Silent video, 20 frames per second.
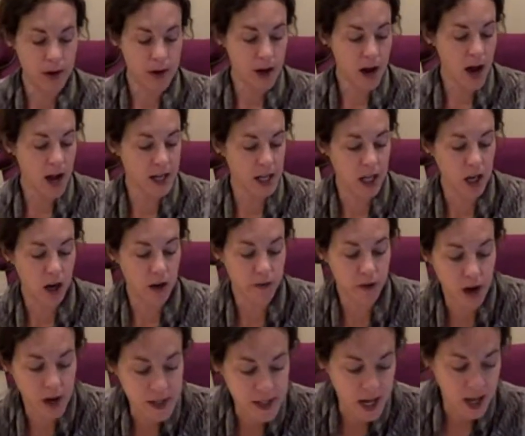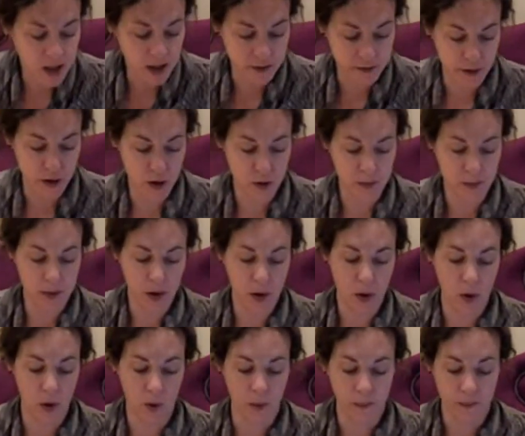knocking over a telephone
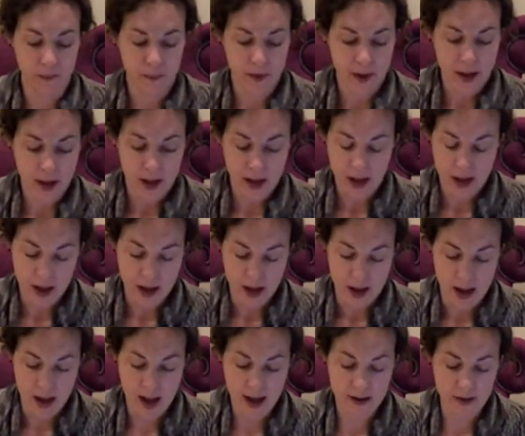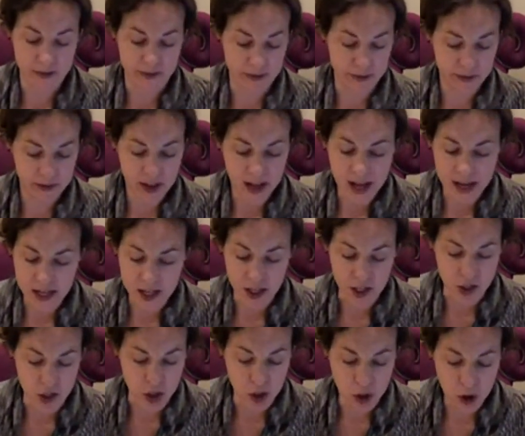pole and
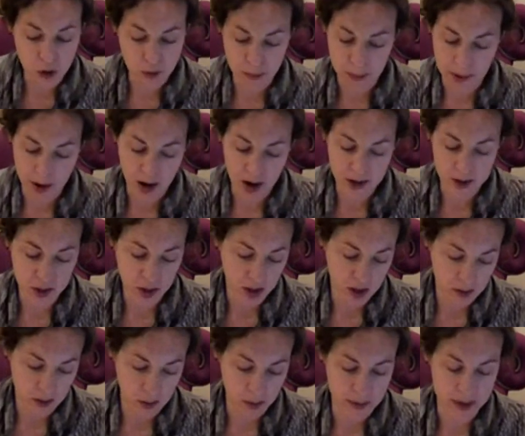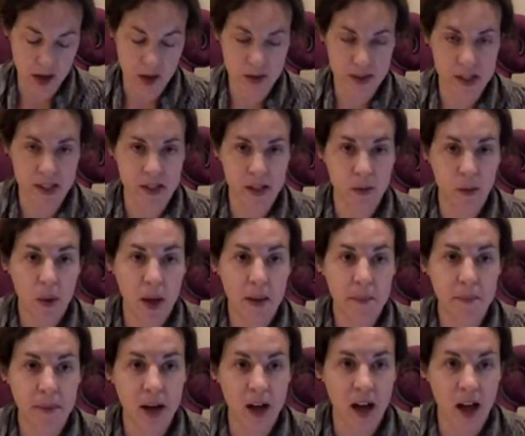flattening two parked automobiles as it
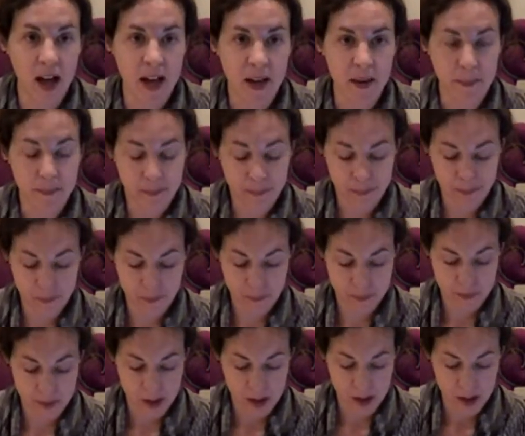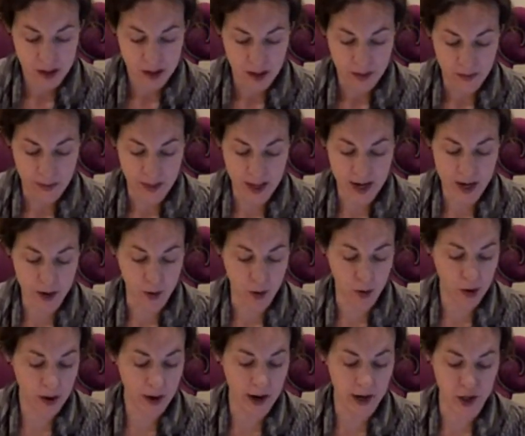went by. Then it
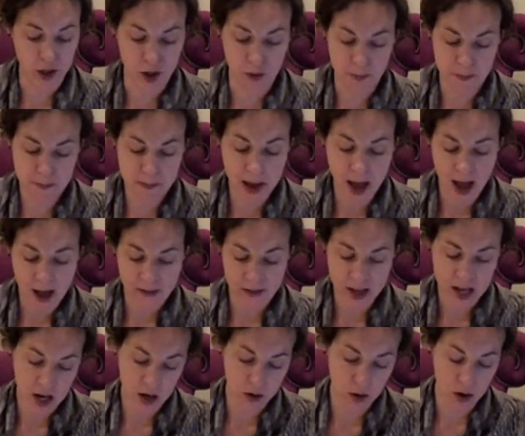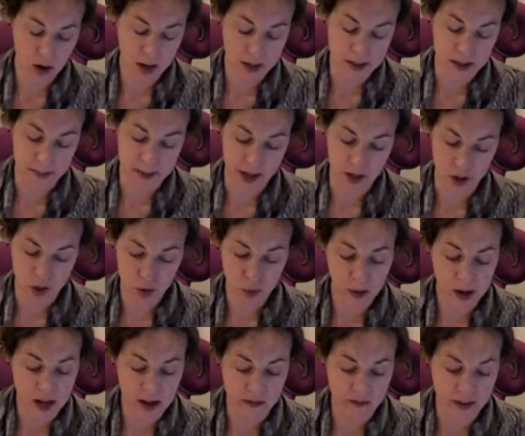rushed madly across about
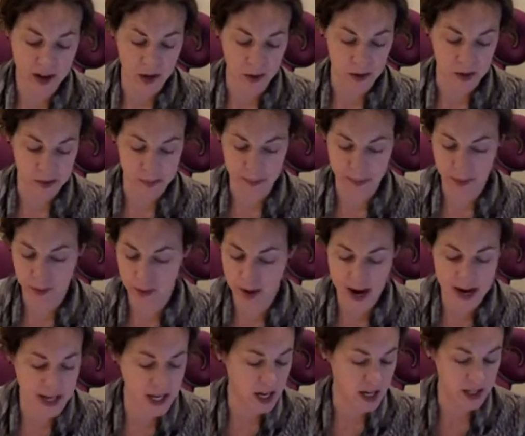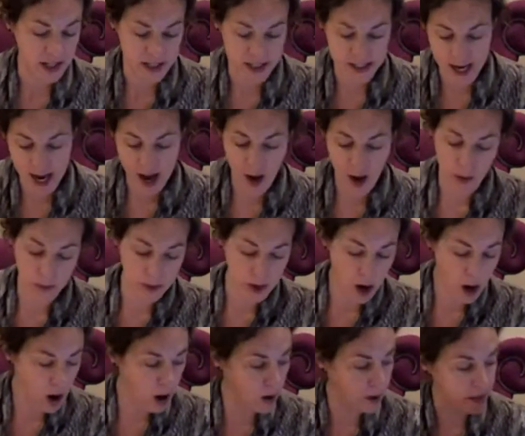20 fields, breaking
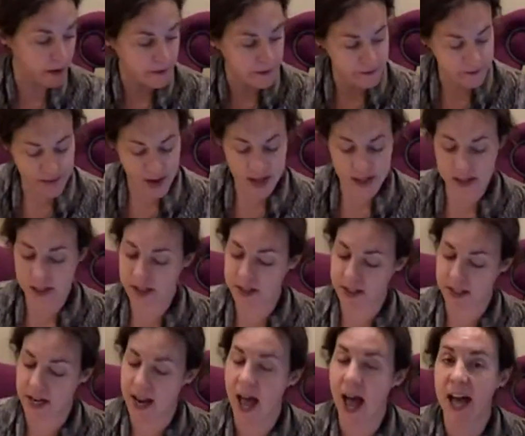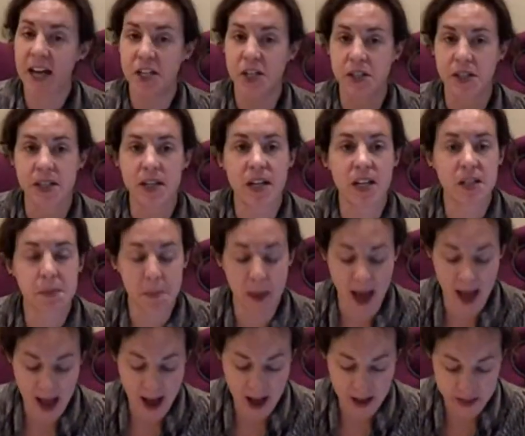down all the fences and hedges in its
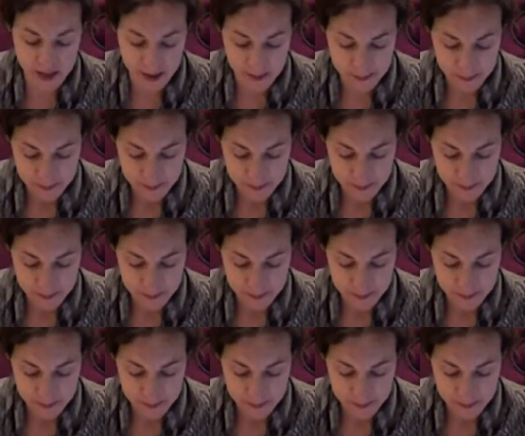path.